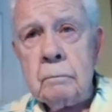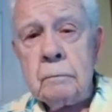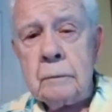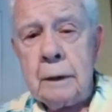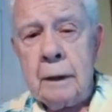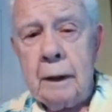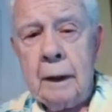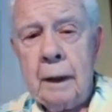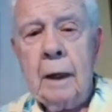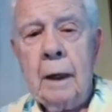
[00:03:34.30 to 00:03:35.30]

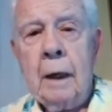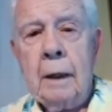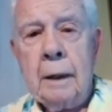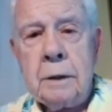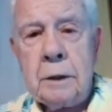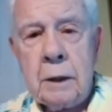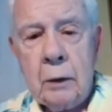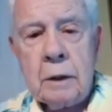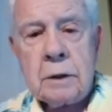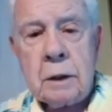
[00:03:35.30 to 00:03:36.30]
And then
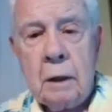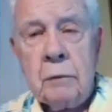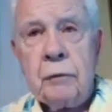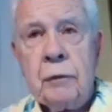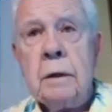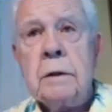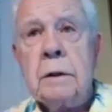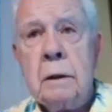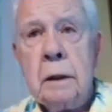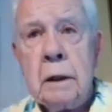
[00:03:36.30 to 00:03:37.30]
Jerry Seinfeld
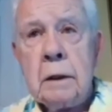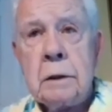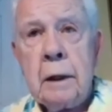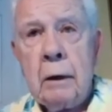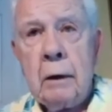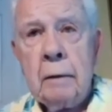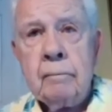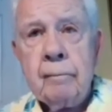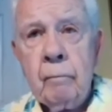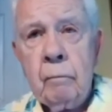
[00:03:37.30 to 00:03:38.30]
said, yes, Larry,
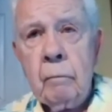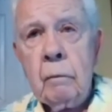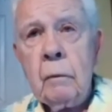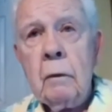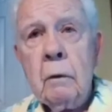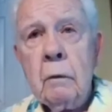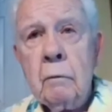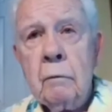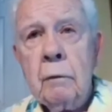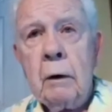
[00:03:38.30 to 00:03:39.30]

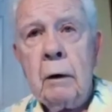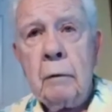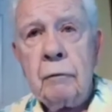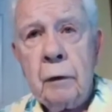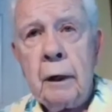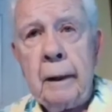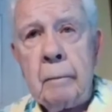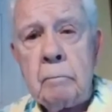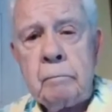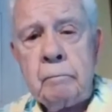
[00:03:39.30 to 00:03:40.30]
very funny.